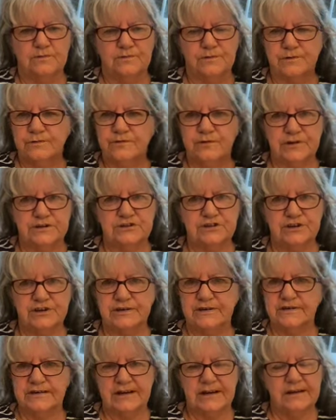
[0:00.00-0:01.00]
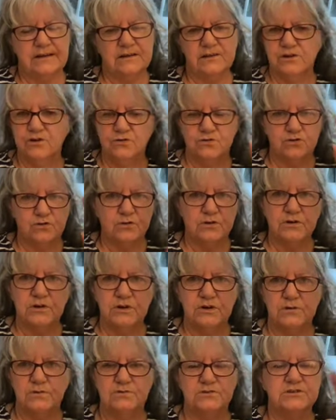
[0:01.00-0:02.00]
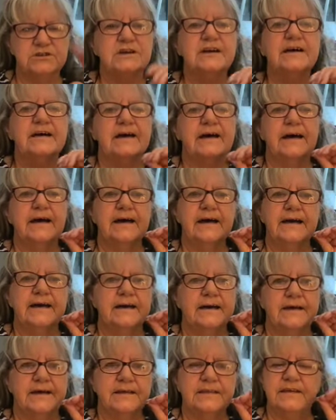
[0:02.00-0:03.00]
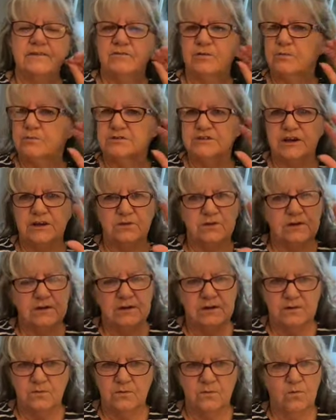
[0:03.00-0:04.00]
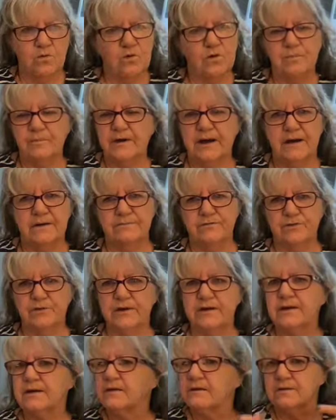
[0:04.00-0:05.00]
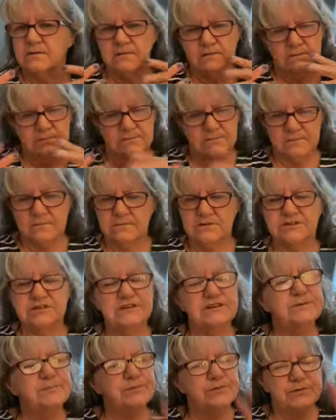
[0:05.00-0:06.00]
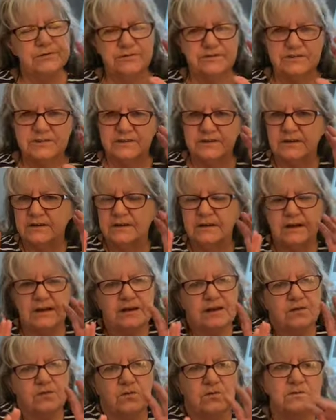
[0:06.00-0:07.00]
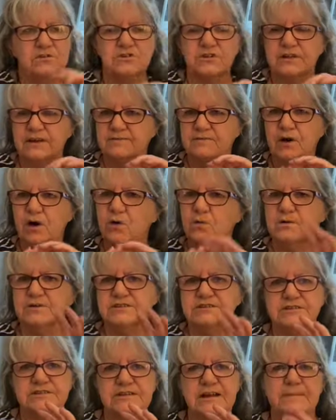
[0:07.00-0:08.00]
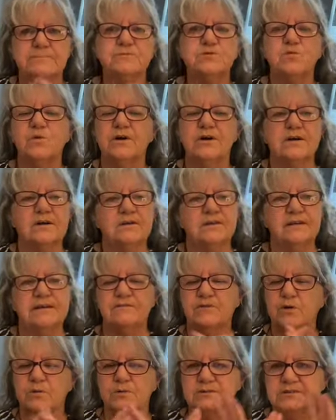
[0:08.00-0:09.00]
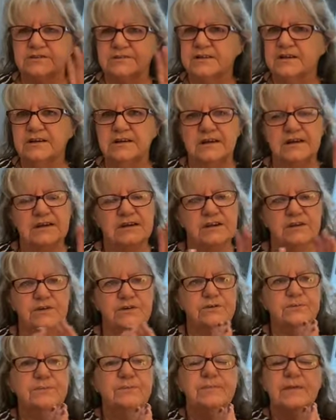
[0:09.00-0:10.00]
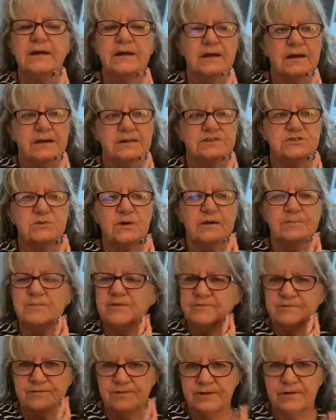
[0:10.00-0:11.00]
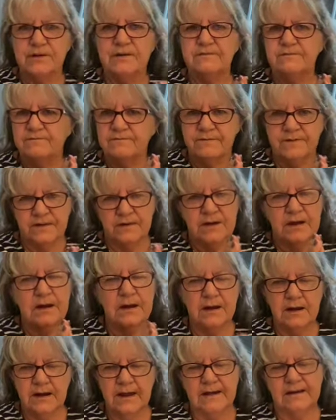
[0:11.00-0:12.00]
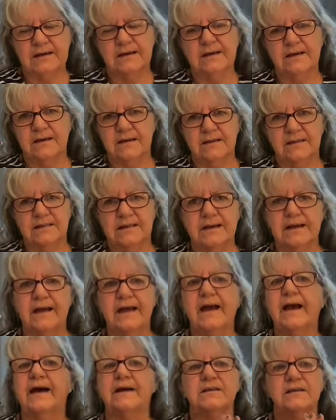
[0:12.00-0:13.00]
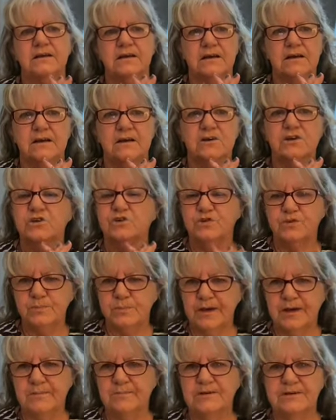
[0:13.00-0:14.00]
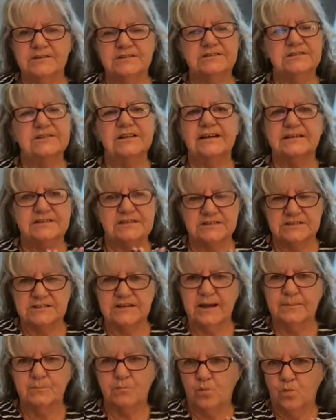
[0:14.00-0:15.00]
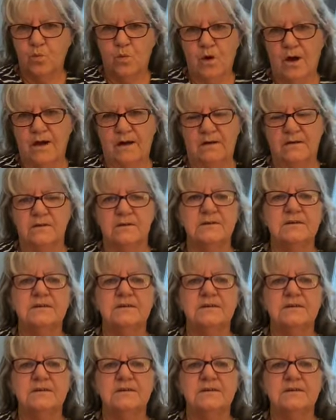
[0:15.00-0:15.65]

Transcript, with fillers: for fresh air at night and their door closed. Uh, they've always had warm covering, sleepers, and, and they've always slept well. They've always, you know, so I've been very, very lucky that I had good babies that slept well.